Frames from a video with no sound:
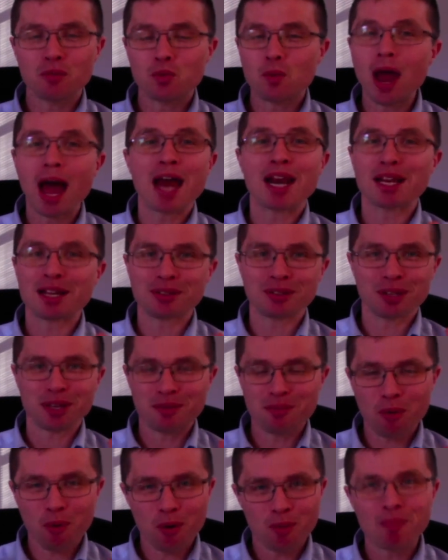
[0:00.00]
radically
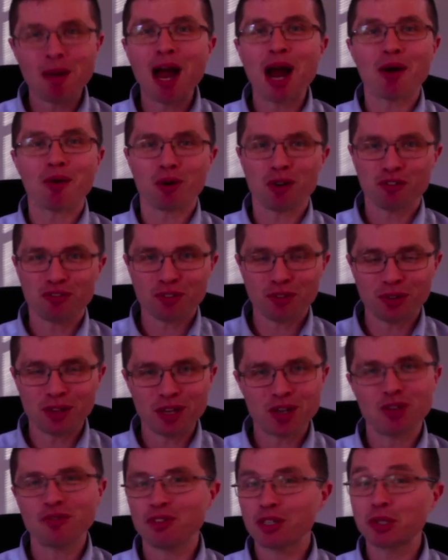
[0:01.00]
more powerful
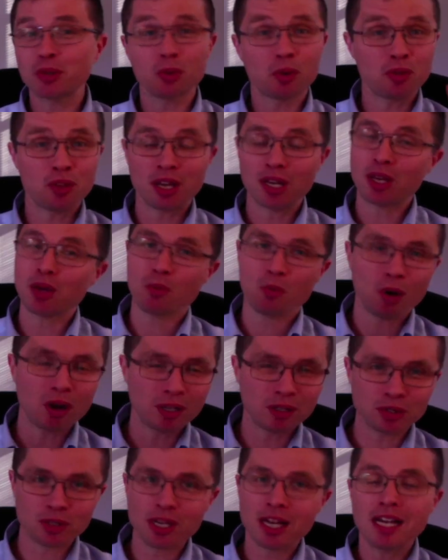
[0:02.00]
individual than he
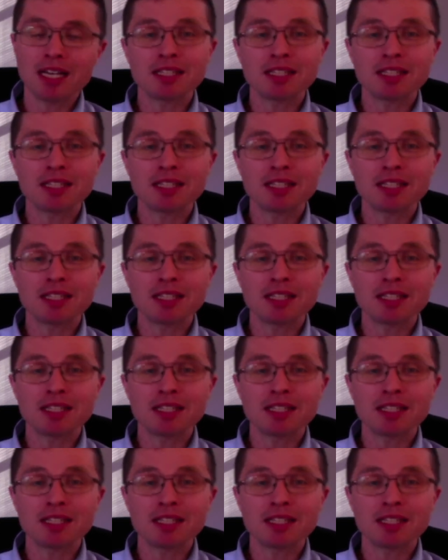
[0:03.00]
was,